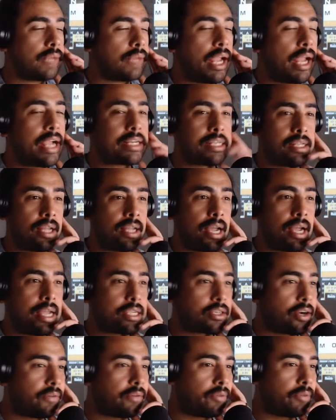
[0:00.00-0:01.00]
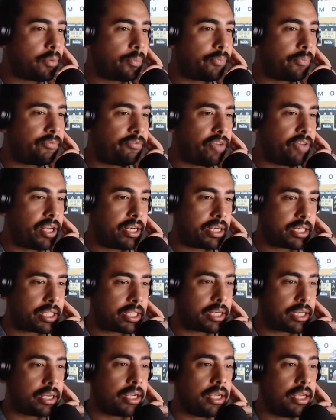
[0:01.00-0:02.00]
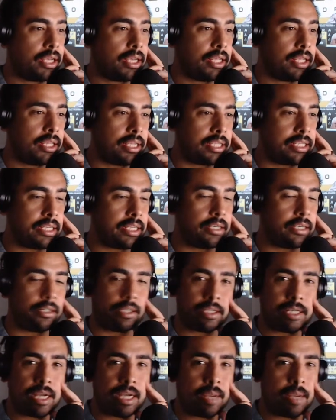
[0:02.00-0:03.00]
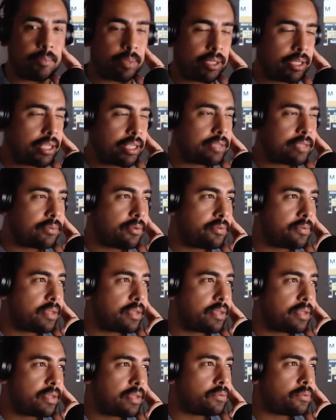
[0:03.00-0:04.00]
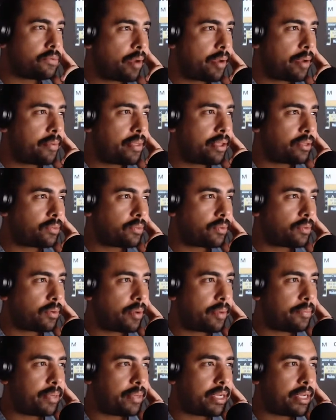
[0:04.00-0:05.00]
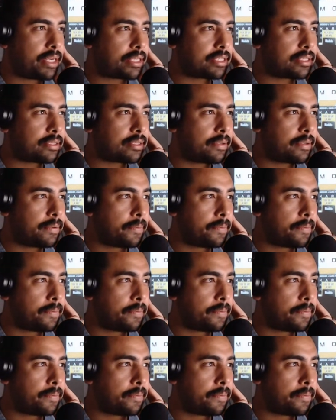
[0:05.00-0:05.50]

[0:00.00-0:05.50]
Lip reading: I actually thought Askarov would finish this year the champion. That was one of my picks.